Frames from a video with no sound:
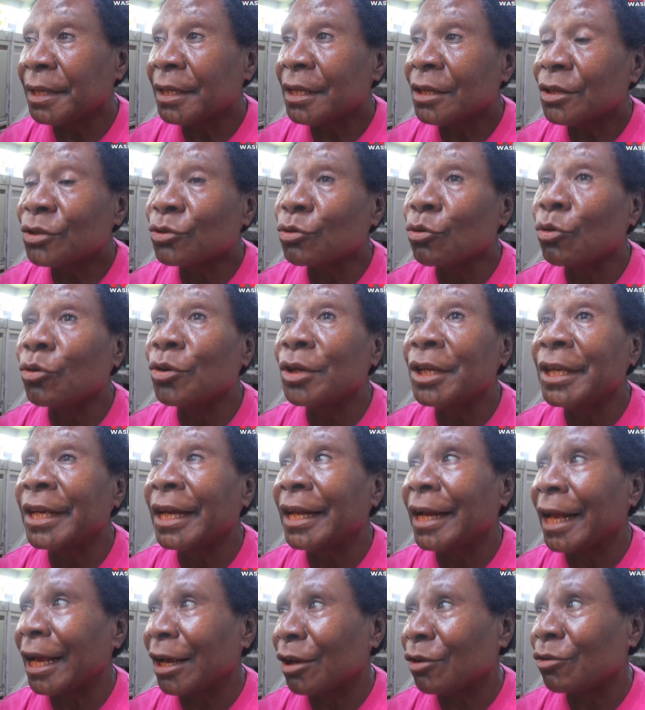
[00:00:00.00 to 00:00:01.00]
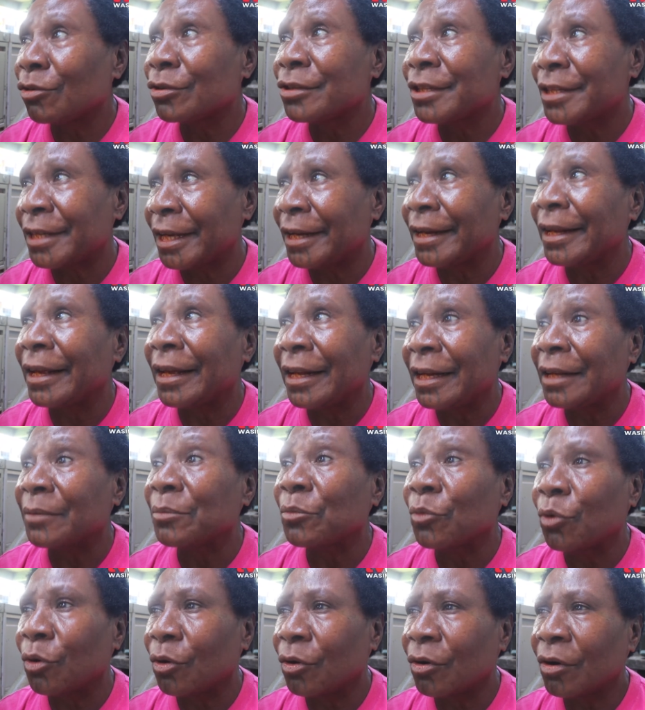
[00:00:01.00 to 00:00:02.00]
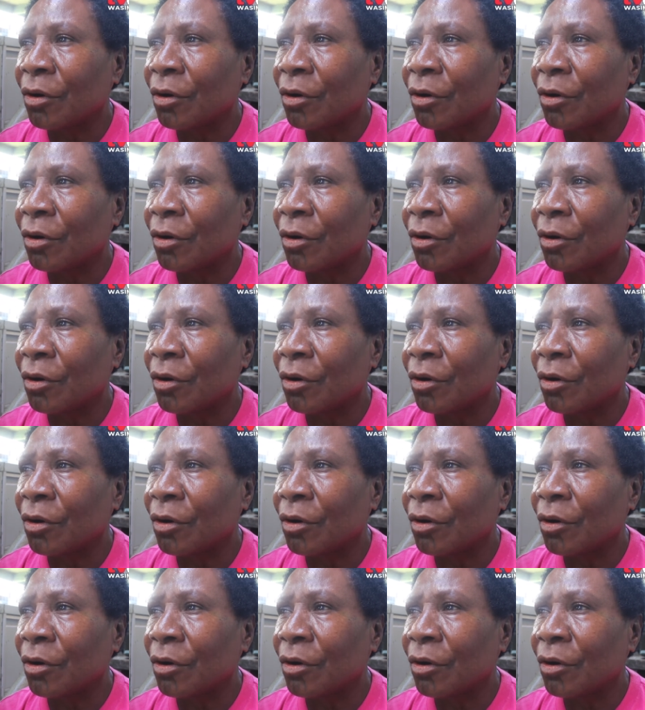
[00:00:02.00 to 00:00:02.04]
so near, and I cannot stand there anymore.